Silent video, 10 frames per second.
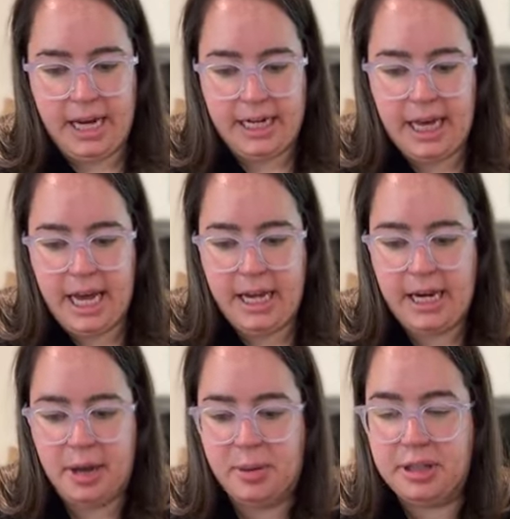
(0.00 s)

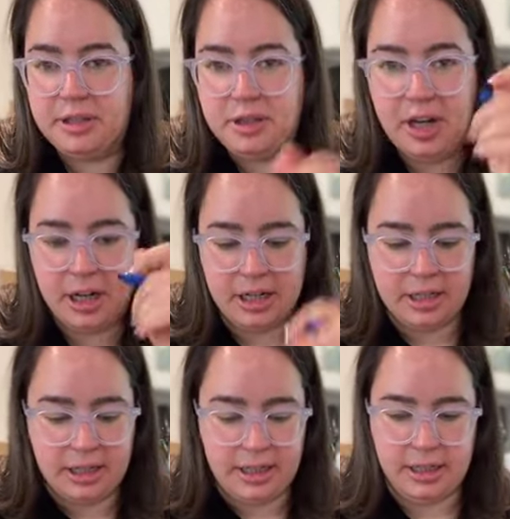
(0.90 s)
again, I put a little
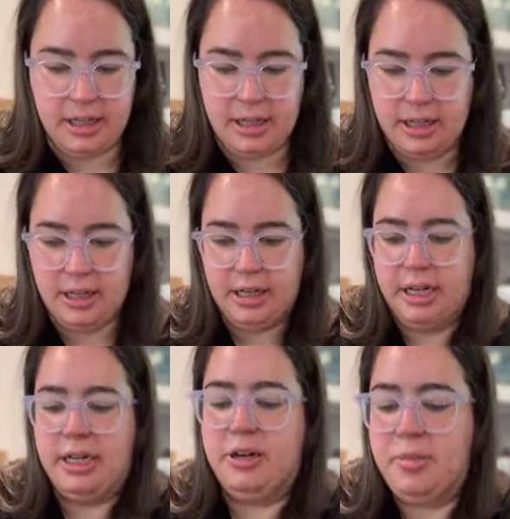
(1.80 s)
heart in the,
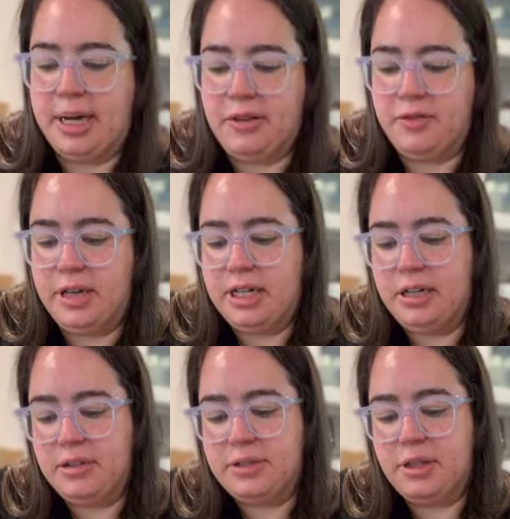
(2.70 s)
I can go back and find
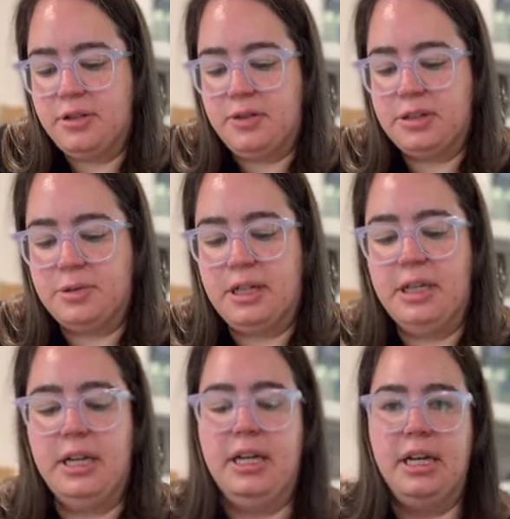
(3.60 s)
it. It was on the first
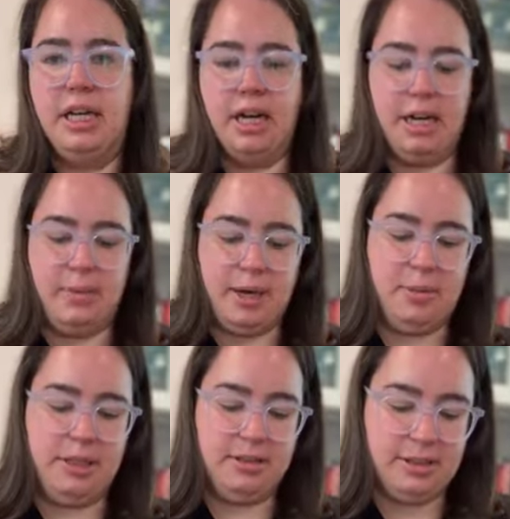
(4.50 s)
one. I
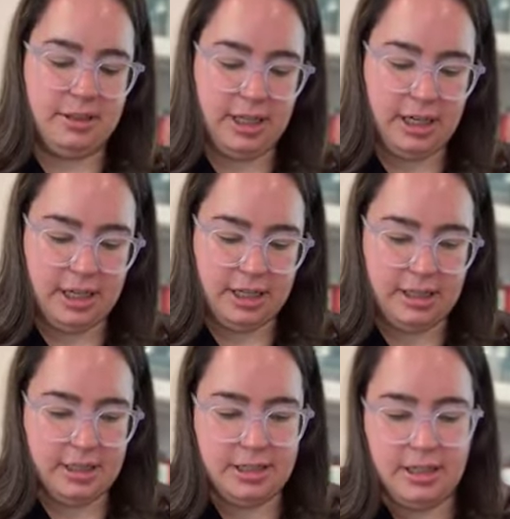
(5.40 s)
put a little
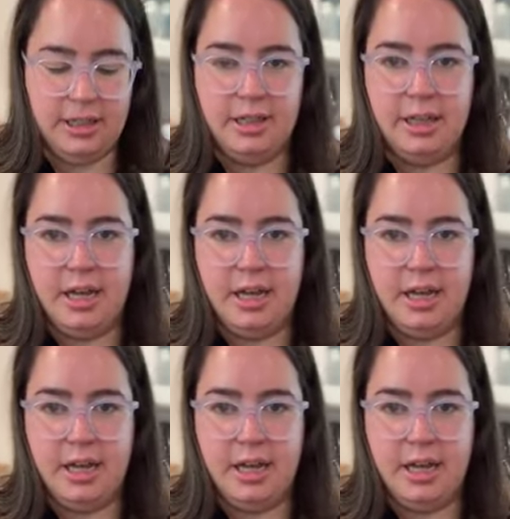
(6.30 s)
heart